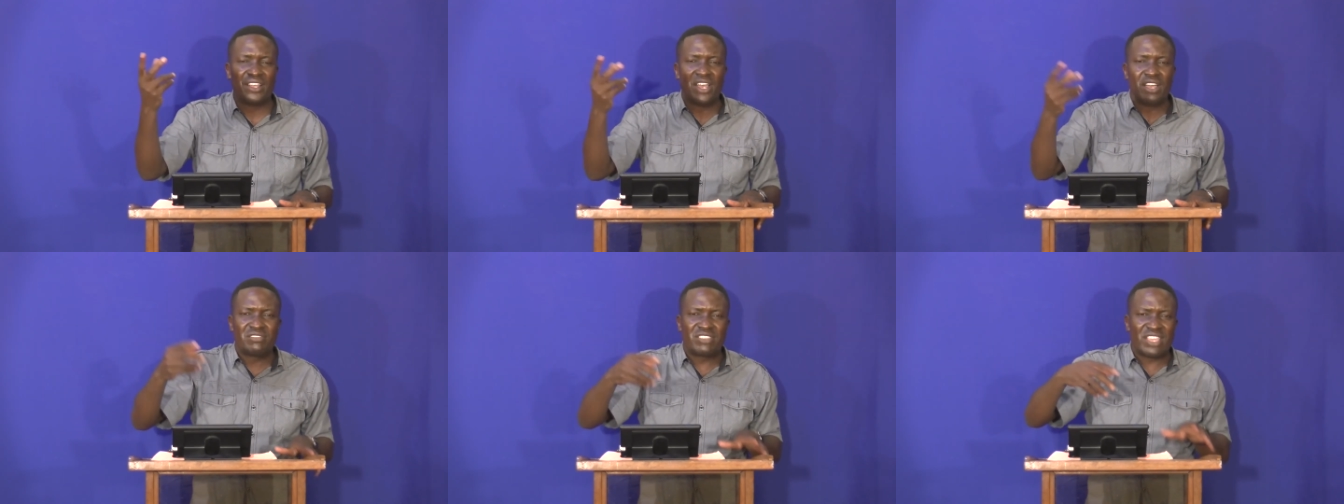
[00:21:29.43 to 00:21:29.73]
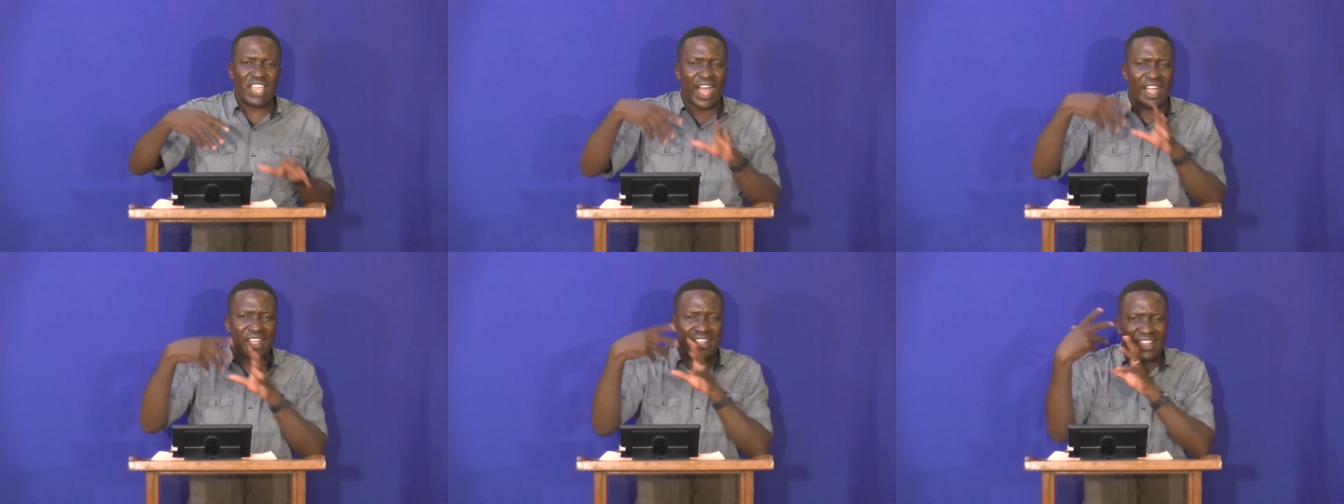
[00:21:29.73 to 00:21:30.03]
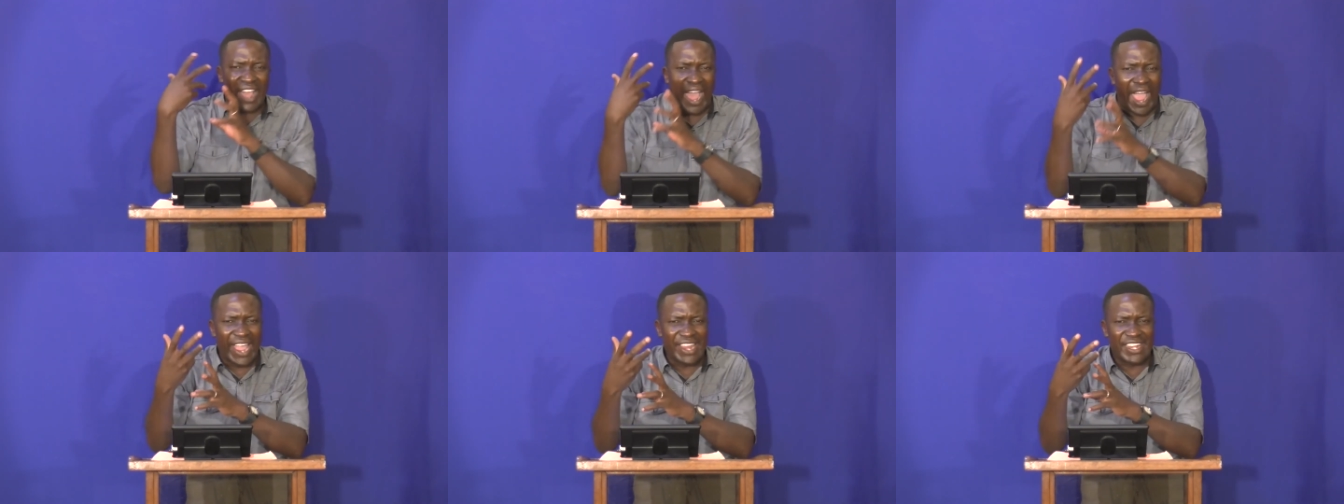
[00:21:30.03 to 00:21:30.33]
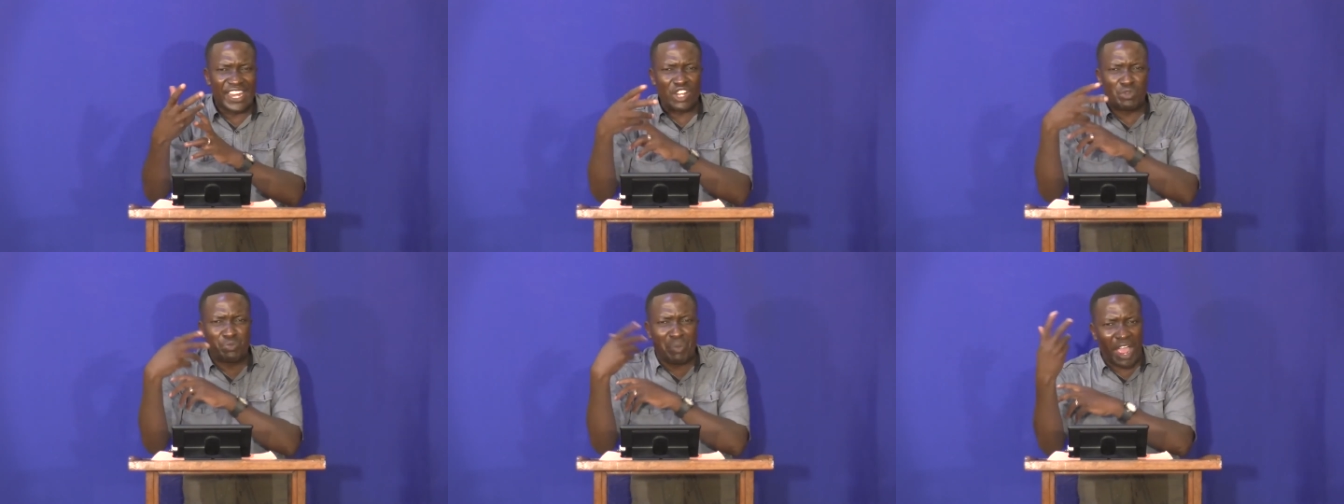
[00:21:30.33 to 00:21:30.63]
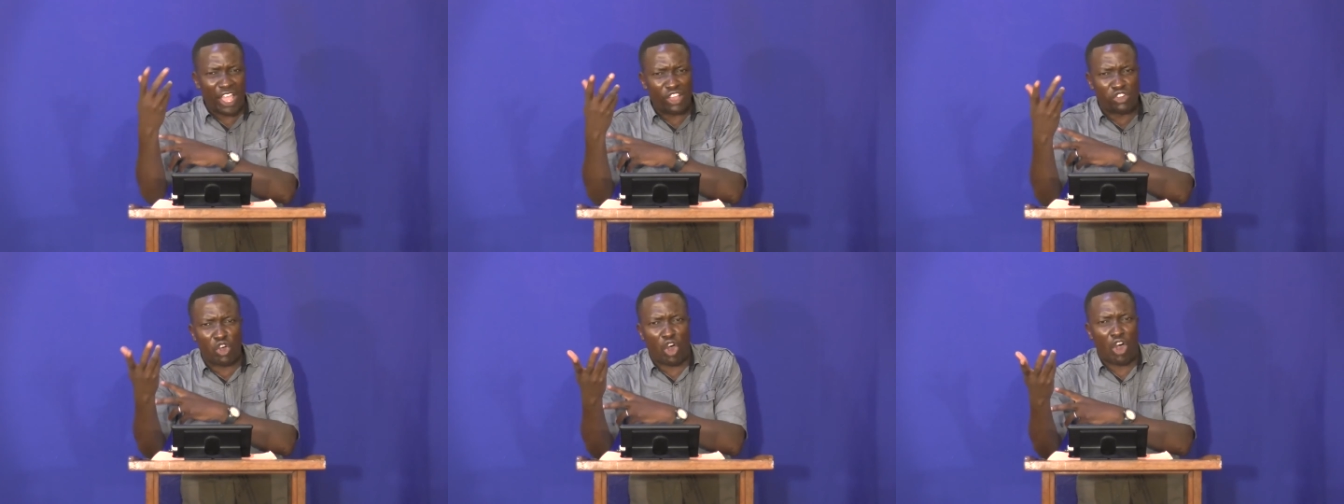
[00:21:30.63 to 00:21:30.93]
They are guided
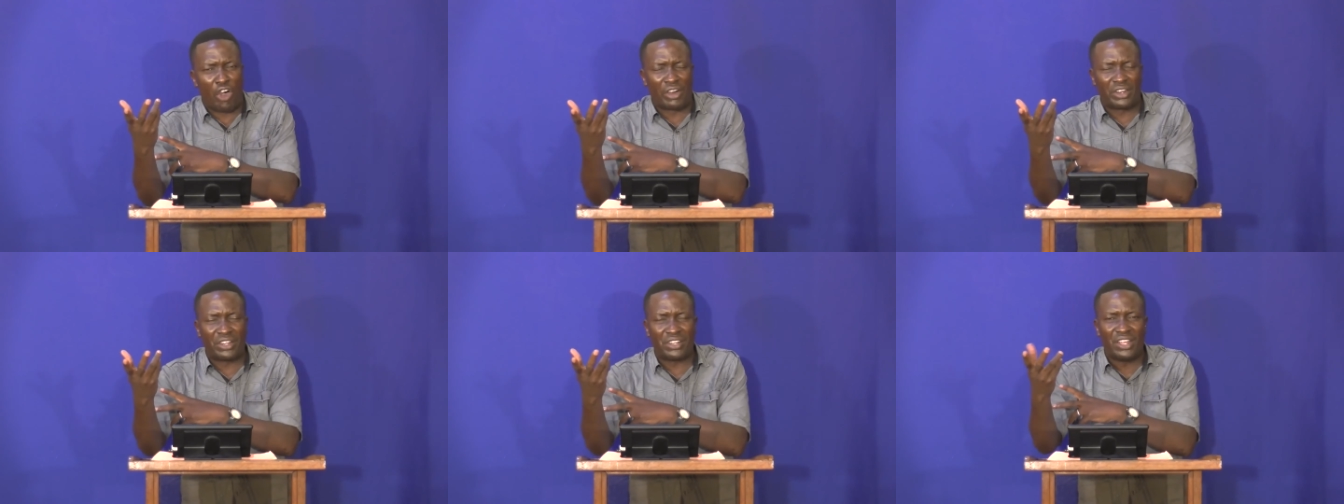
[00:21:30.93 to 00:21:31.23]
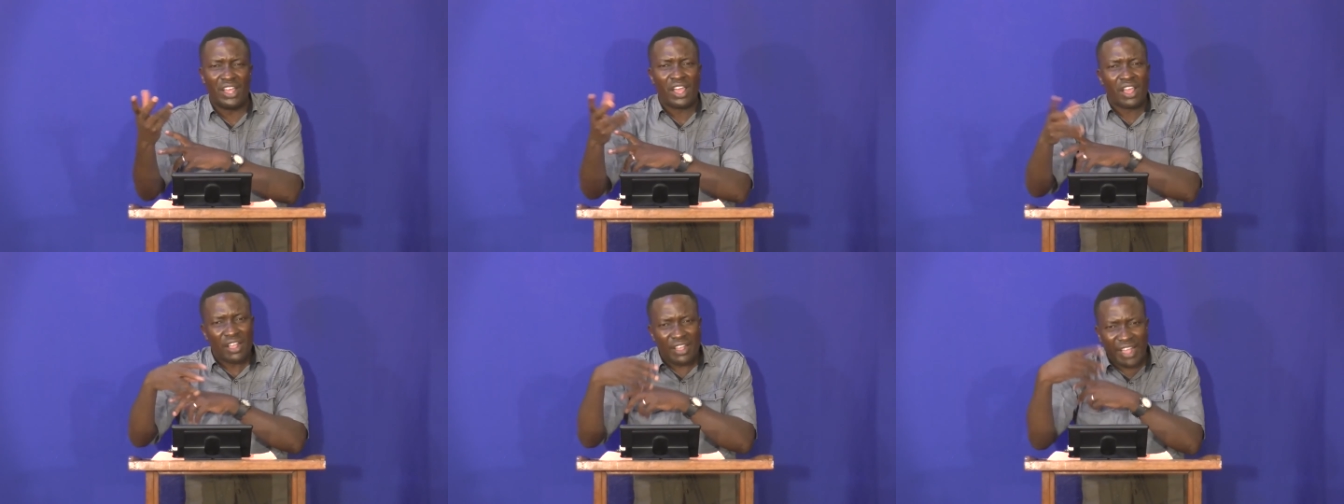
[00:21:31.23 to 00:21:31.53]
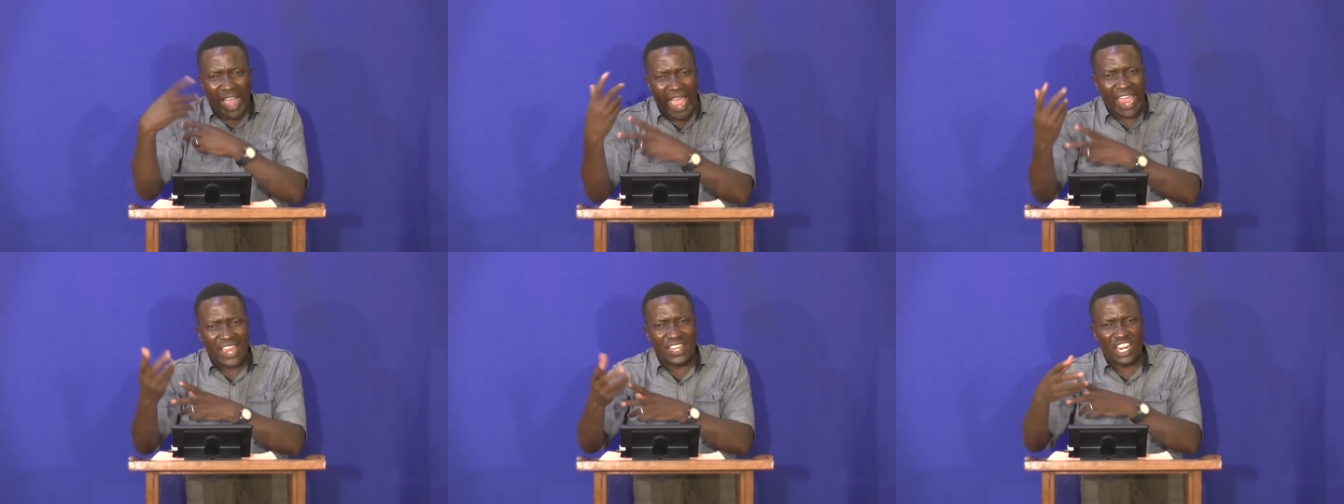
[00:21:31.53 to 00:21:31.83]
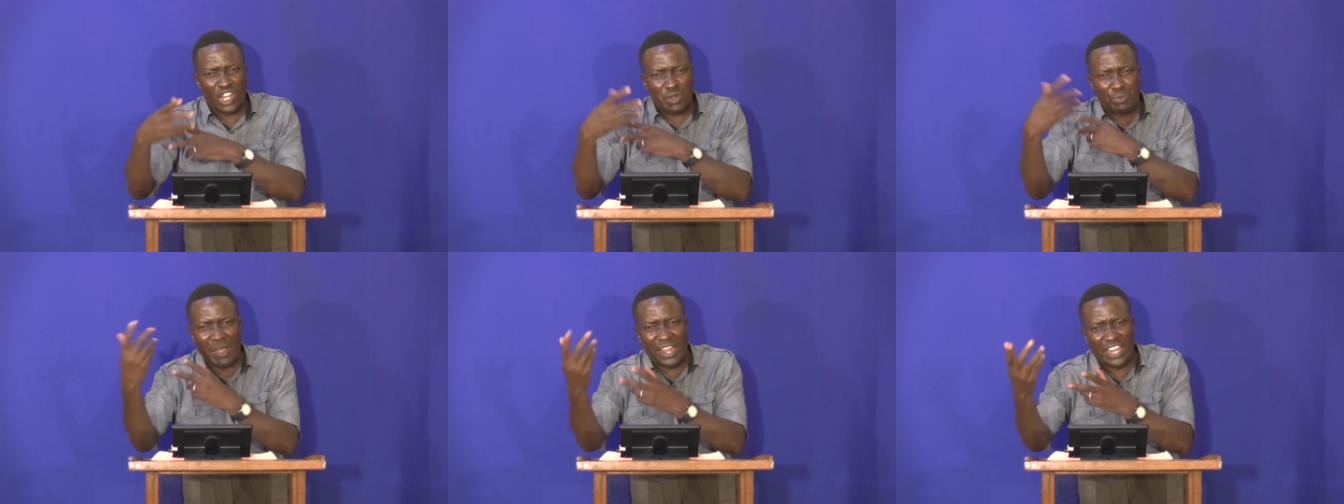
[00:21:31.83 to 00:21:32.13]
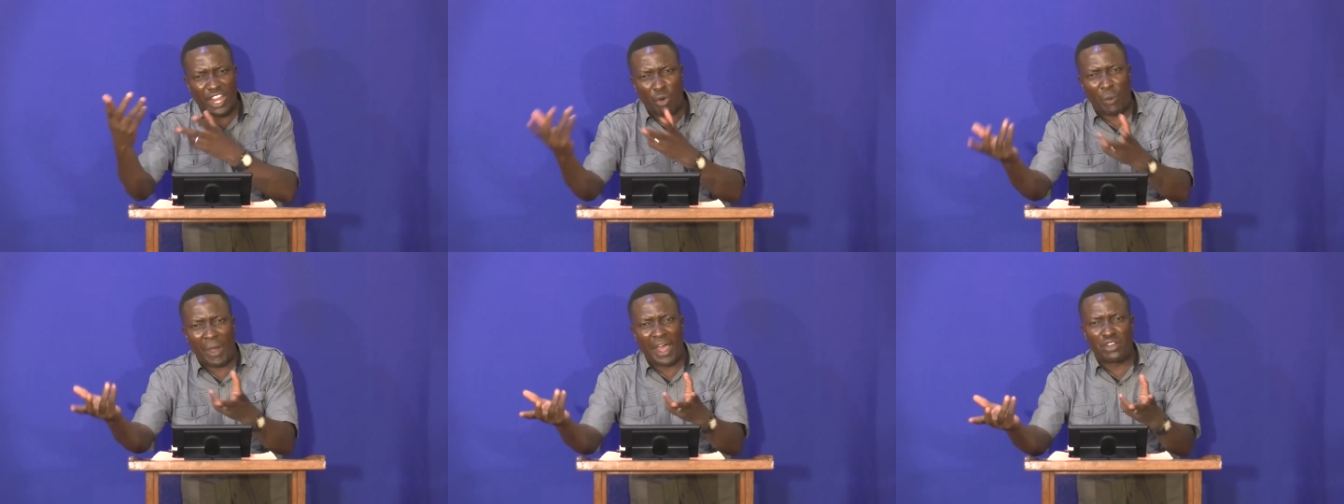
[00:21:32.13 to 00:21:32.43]
by God, guided by
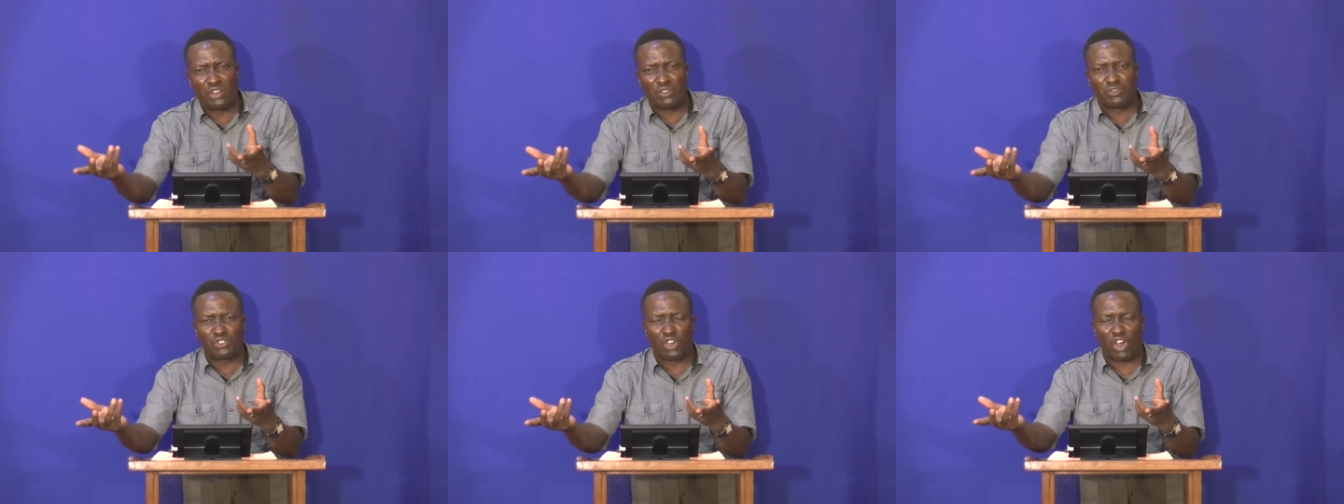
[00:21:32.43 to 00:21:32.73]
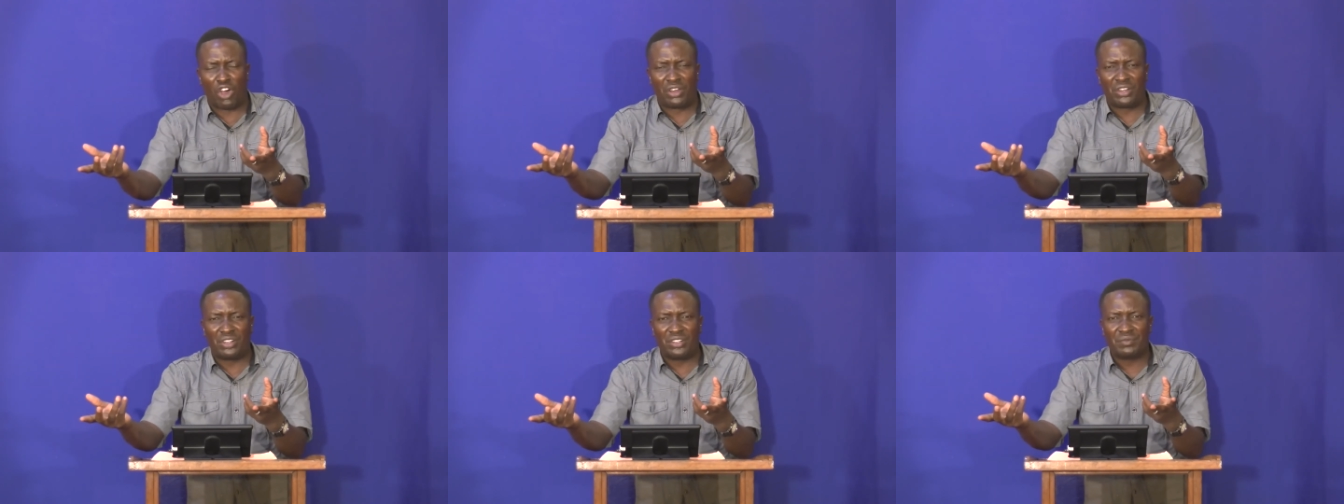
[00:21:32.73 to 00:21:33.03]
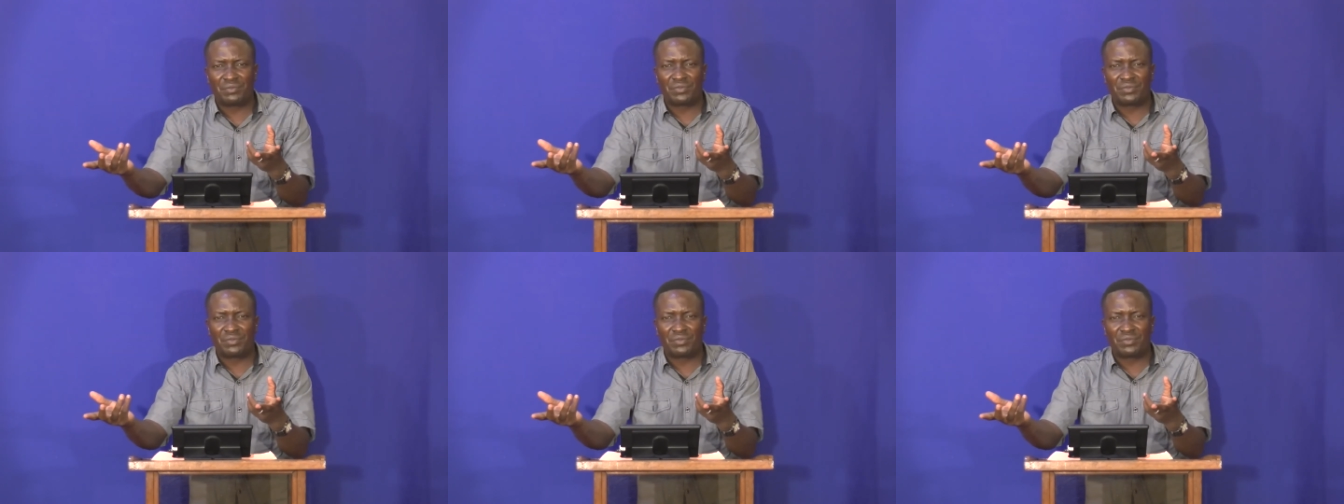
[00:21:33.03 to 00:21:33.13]
the word of God.